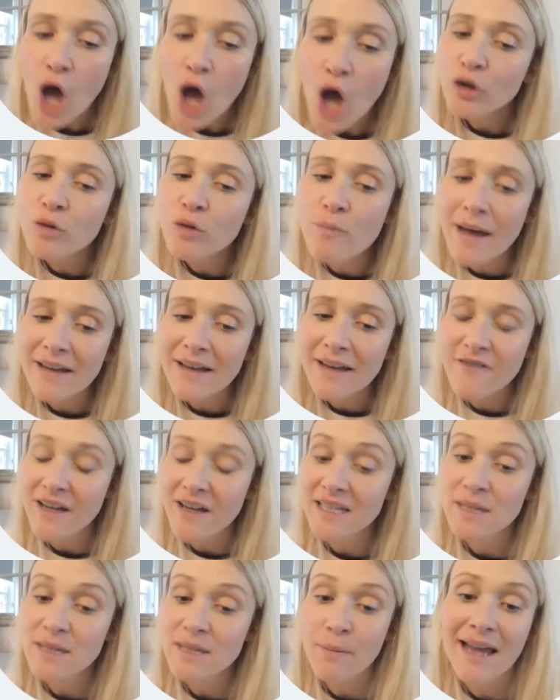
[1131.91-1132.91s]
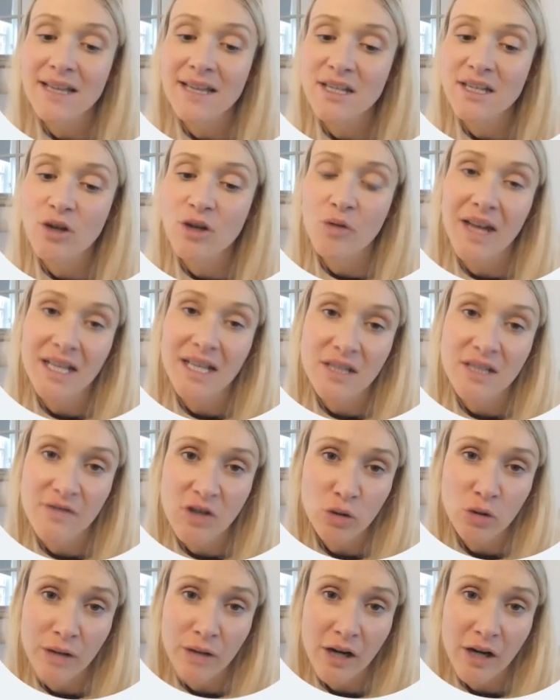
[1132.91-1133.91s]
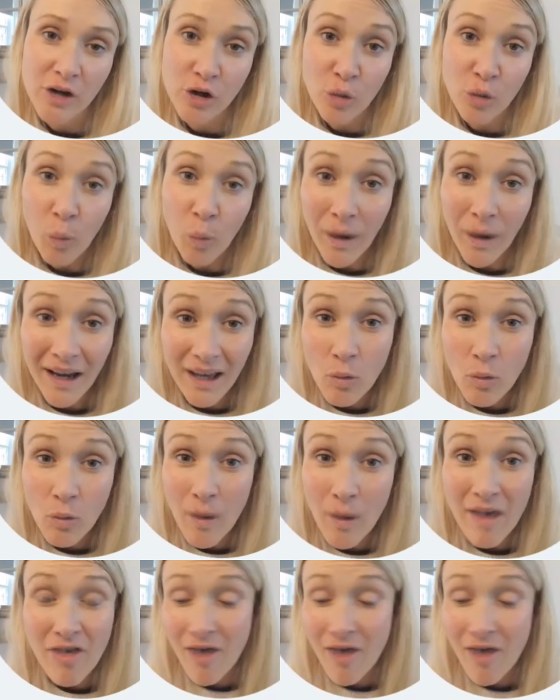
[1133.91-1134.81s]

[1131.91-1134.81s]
You might find, depending on the individual learner you're working with,